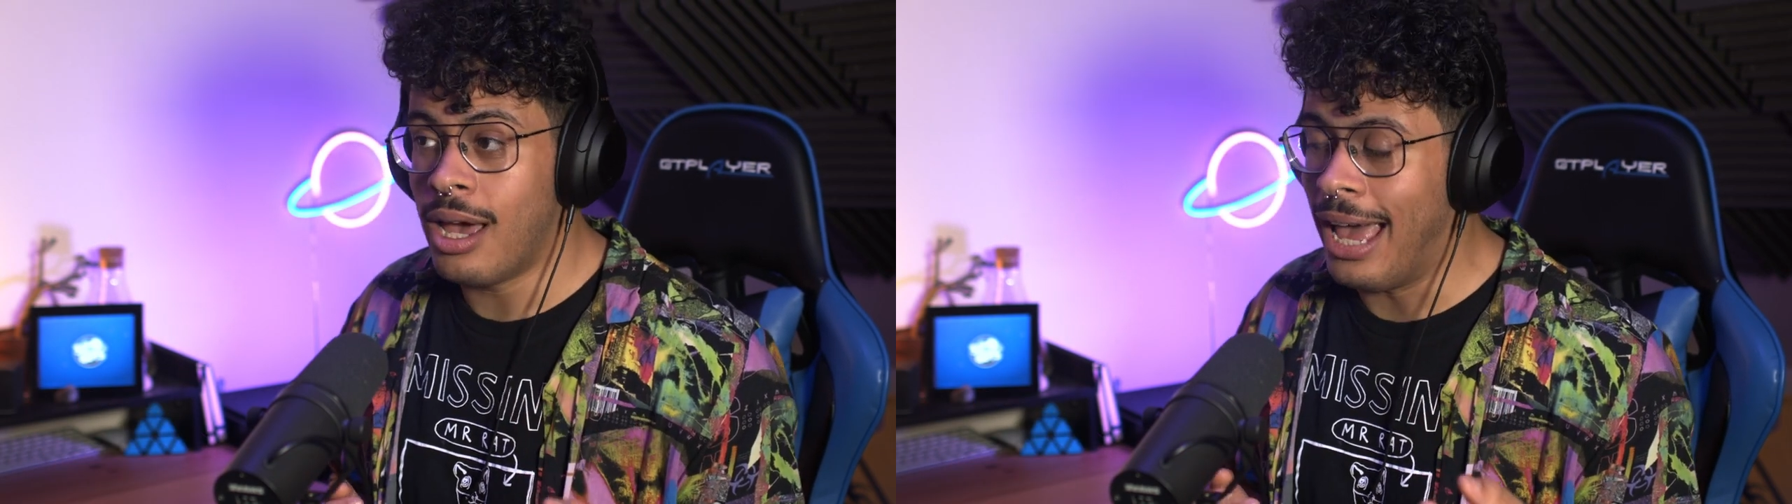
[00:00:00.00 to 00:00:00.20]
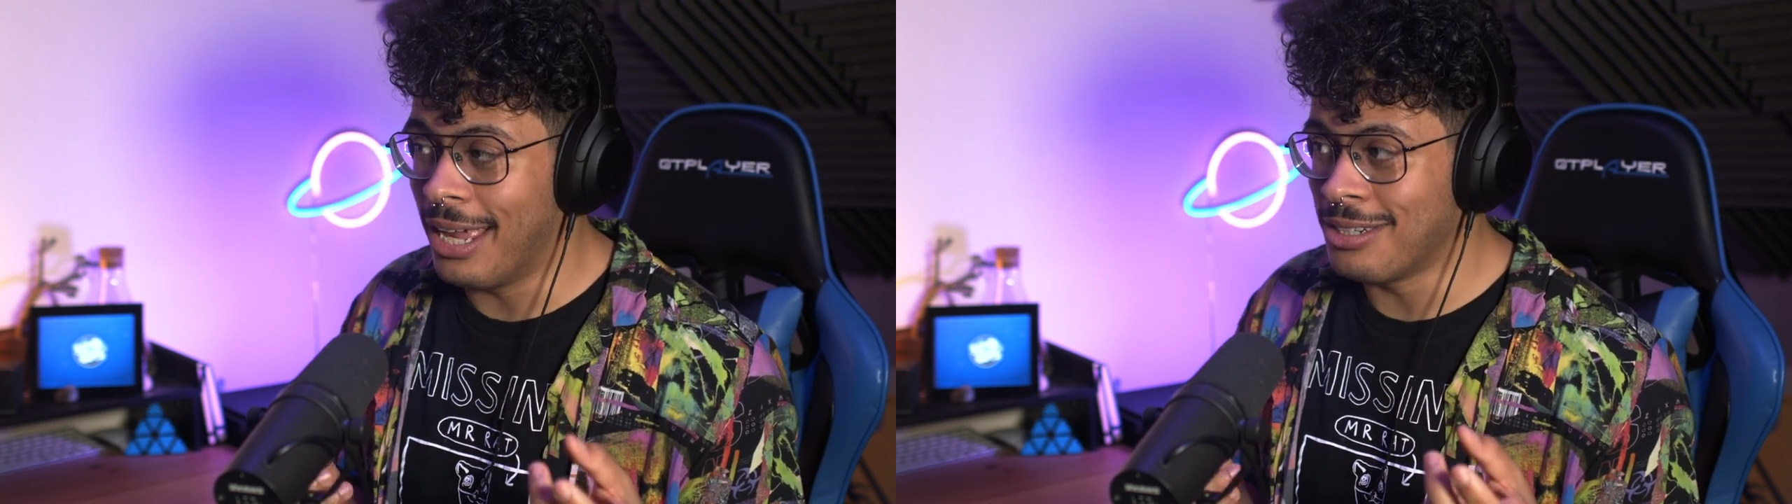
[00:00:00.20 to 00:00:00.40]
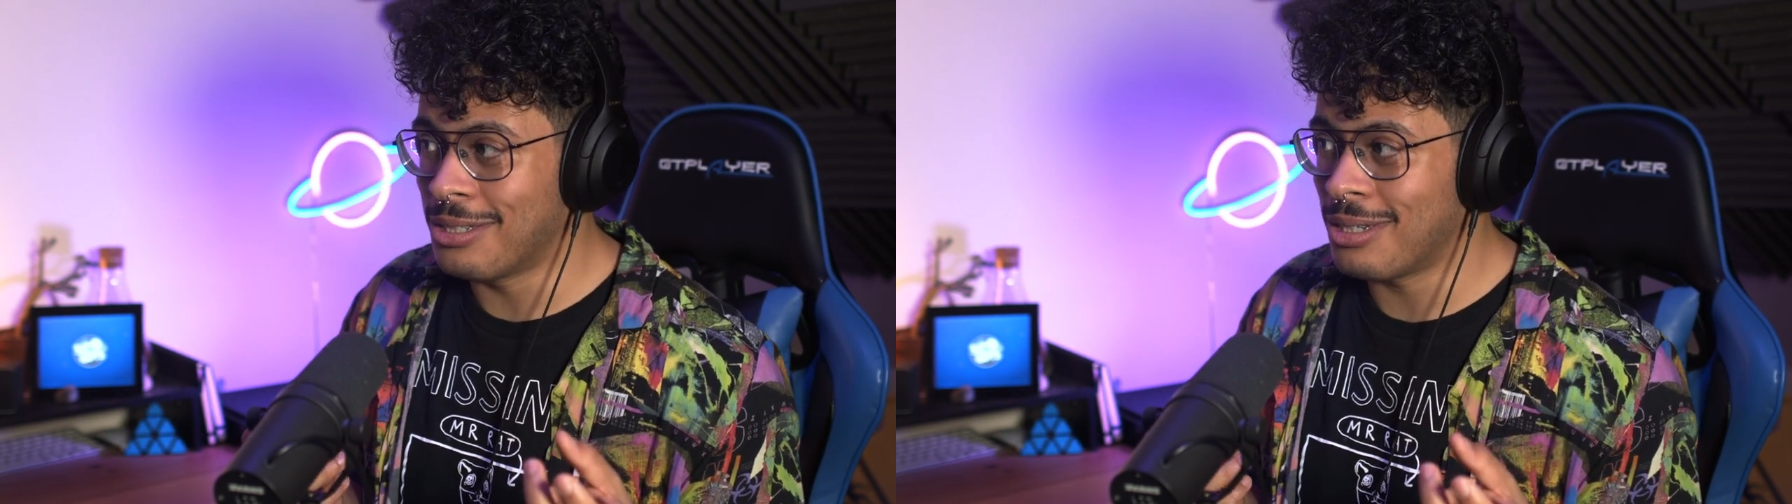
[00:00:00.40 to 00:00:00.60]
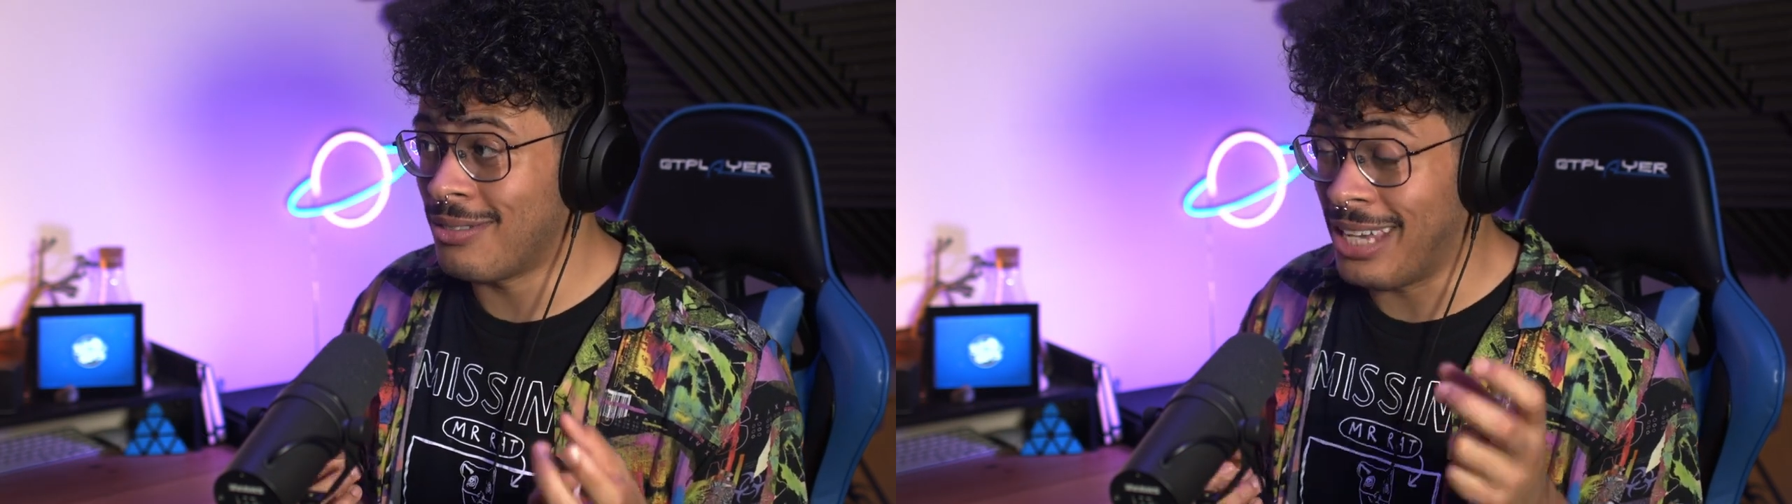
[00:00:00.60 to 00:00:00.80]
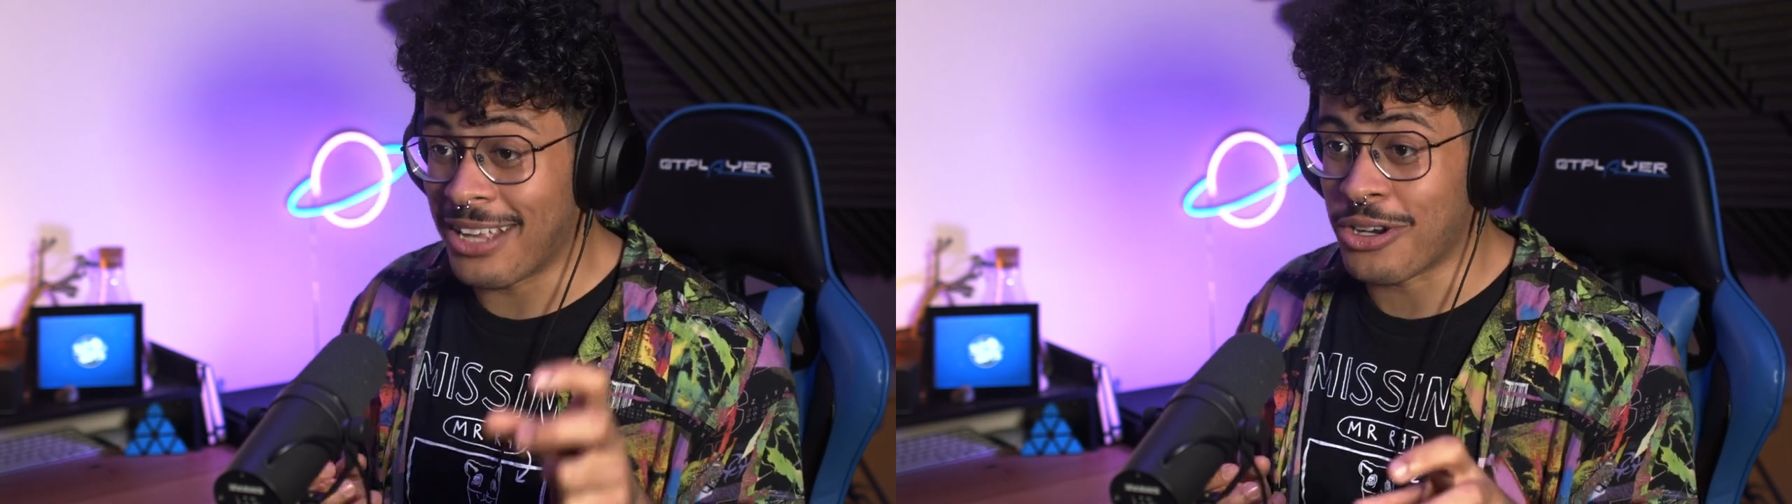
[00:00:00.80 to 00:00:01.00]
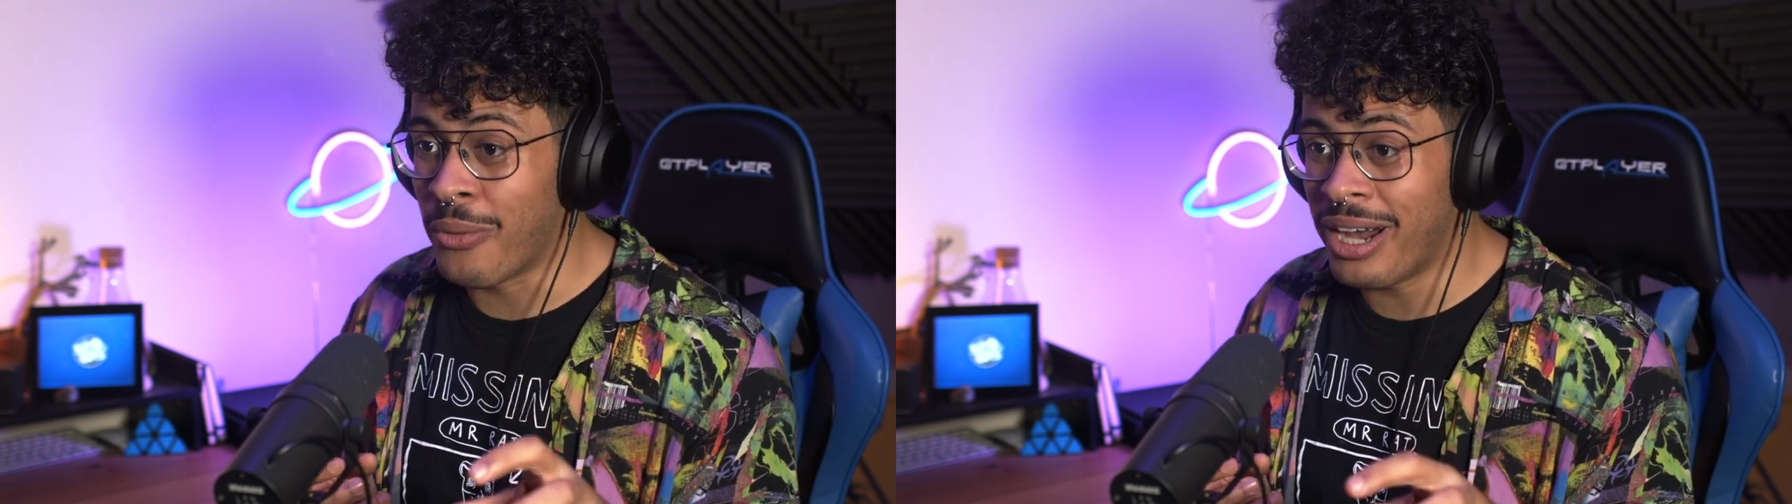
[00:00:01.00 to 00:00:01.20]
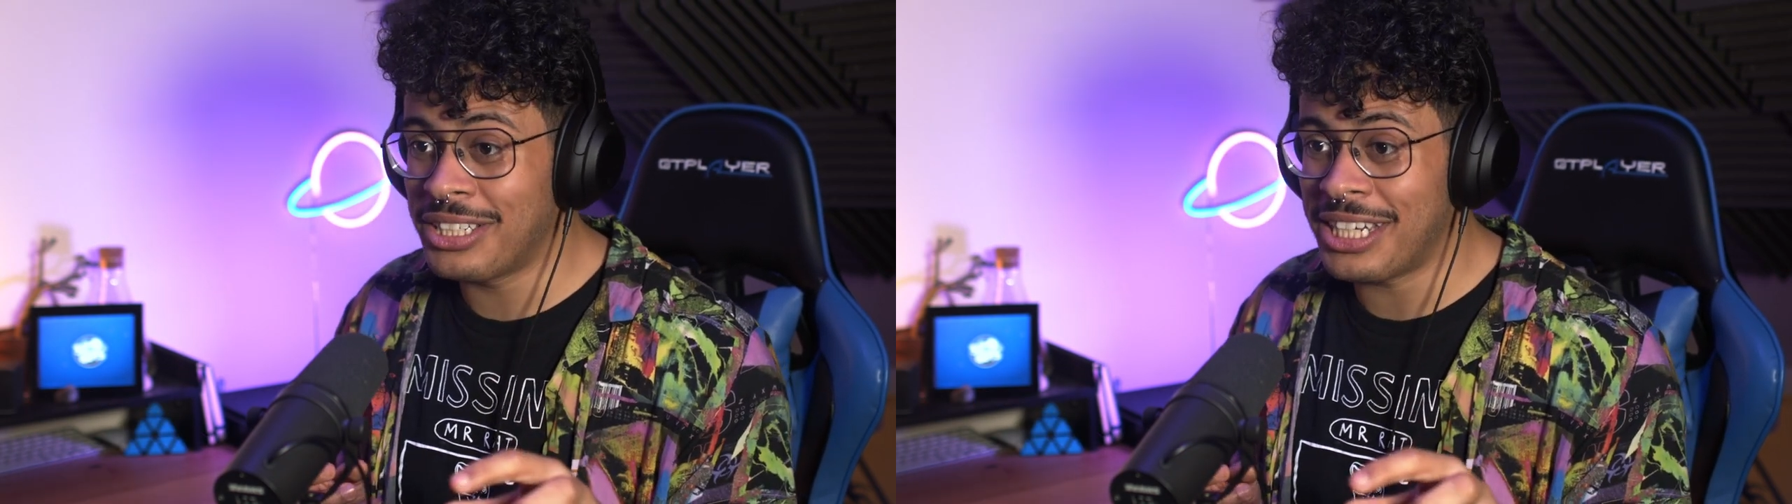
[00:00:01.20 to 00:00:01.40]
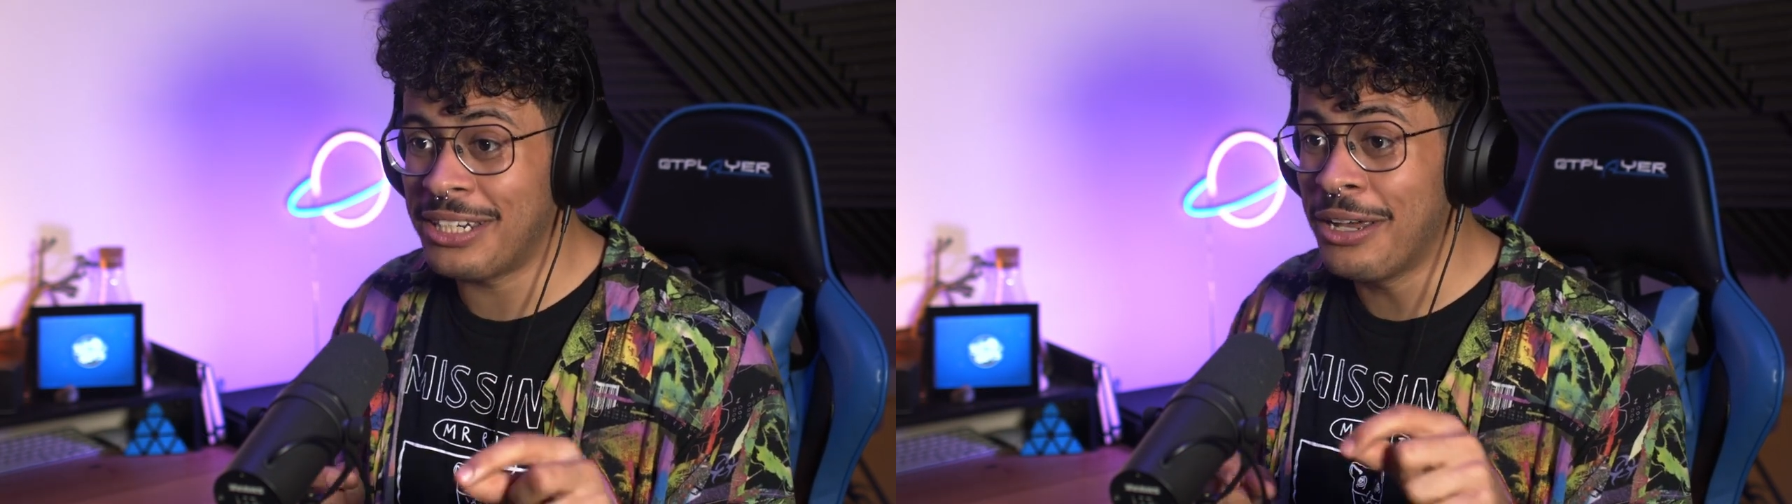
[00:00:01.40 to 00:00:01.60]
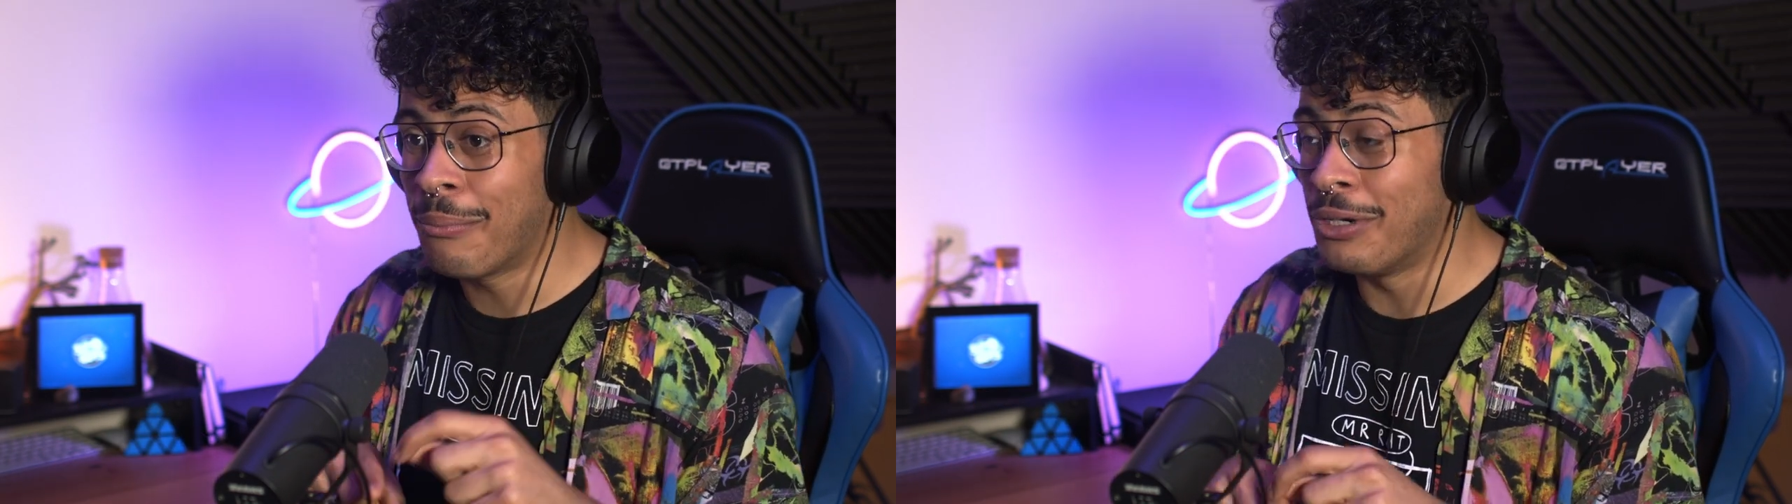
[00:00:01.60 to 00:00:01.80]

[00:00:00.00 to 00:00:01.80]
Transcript: and the SRY gene